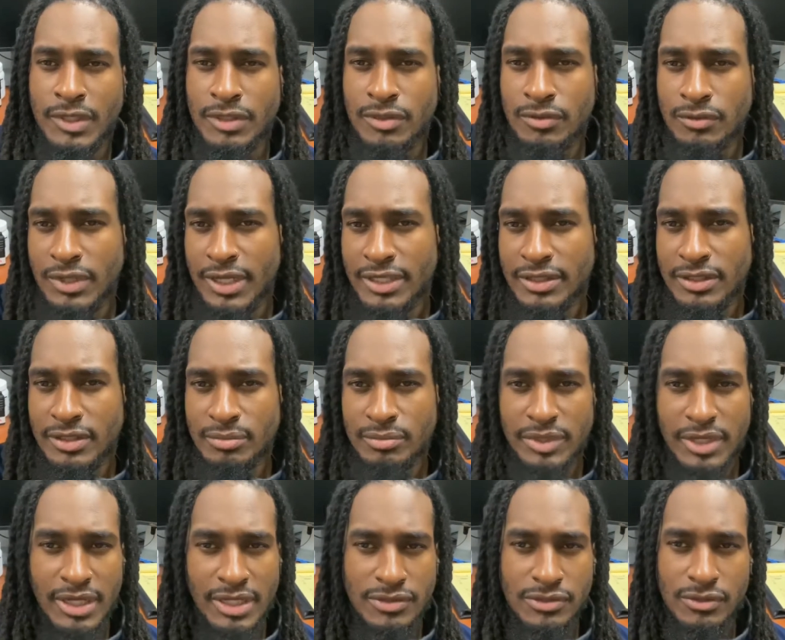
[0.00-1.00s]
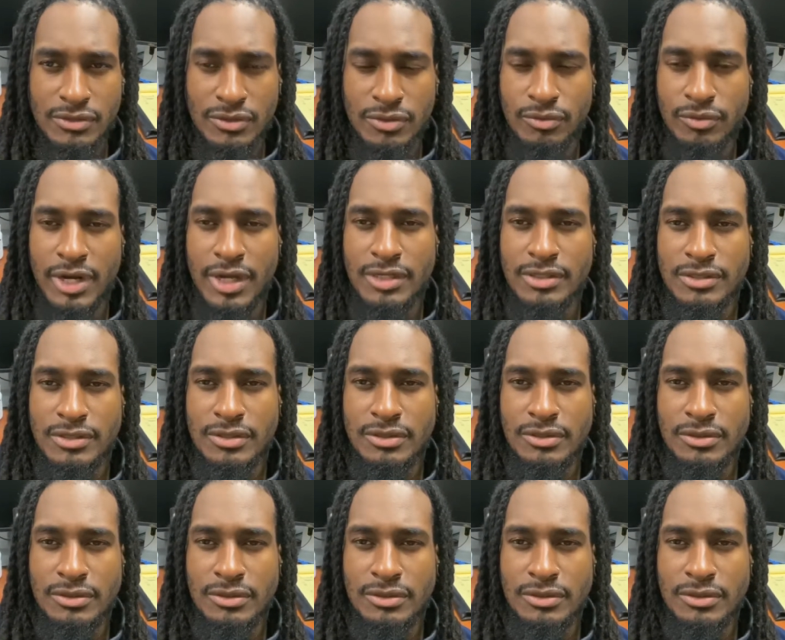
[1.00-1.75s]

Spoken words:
you let them guess on the rest.